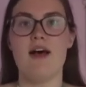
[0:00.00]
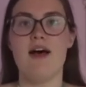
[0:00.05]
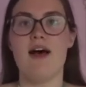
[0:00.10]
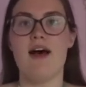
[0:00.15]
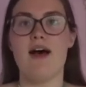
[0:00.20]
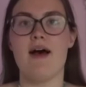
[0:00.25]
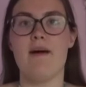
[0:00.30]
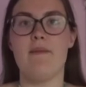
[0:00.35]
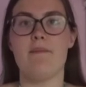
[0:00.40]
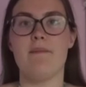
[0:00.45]

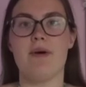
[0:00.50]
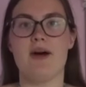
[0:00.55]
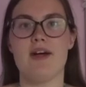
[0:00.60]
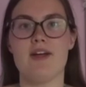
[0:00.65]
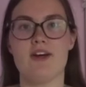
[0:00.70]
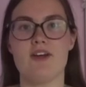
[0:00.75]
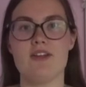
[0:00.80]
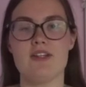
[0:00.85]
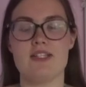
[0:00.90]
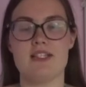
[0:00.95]
But I
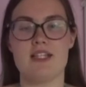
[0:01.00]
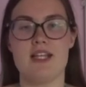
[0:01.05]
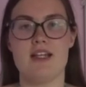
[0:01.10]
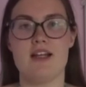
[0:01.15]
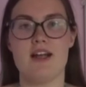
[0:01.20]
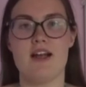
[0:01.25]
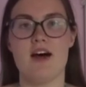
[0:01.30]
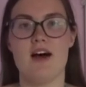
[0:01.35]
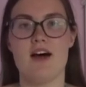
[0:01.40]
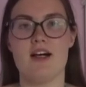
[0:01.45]
got this in
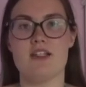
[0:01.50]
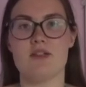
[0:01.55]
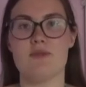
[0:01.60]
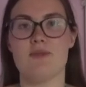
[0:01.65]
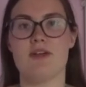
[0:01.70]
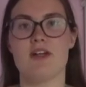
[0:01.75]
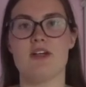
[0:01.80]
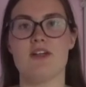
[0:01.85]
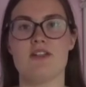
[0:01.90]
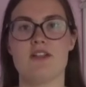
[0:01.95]
a large
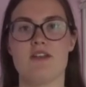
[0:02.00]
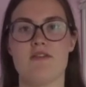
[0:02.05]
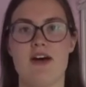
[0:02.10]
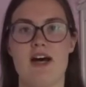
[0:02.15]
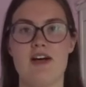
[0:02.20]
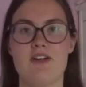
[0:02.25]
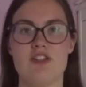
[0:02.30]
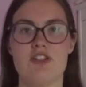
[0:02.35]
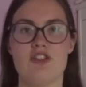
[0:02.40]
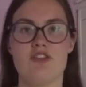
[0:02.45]
because of
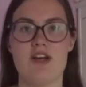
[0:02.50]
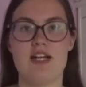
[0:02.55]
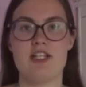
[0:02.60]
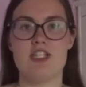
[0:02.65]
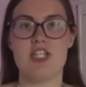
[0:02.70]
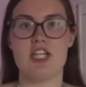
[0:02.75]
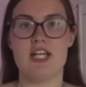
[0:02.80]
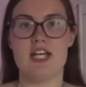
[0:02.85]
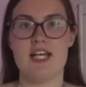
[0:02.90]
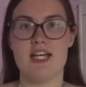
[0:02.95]
how
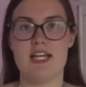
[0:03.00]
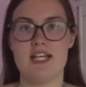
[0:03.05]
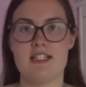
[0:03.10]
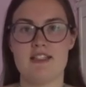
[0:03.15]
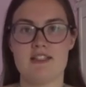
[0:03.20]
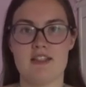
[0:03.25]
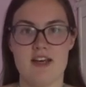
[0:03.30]
stretchy it is.